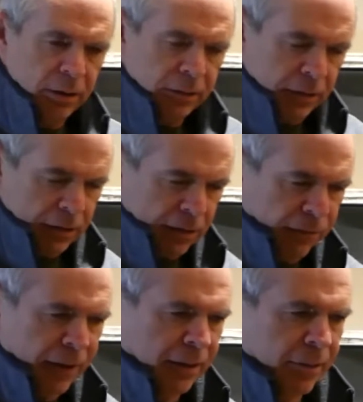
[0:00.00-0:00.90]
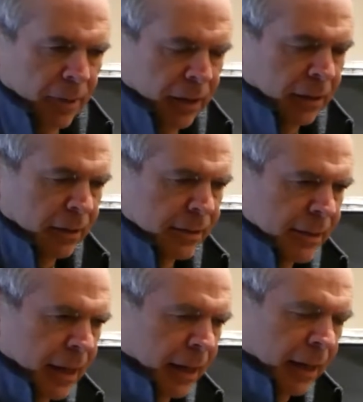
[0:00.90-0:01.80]
This is a fundamental
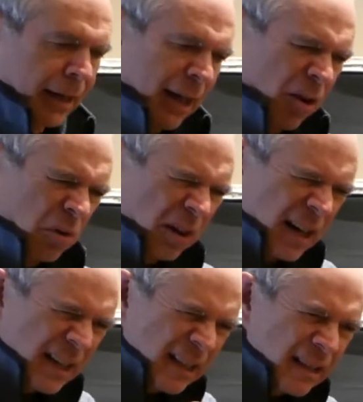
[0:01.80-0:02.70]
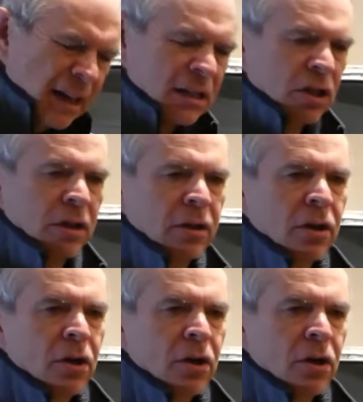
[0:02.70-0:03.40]
thing, and I'm already touching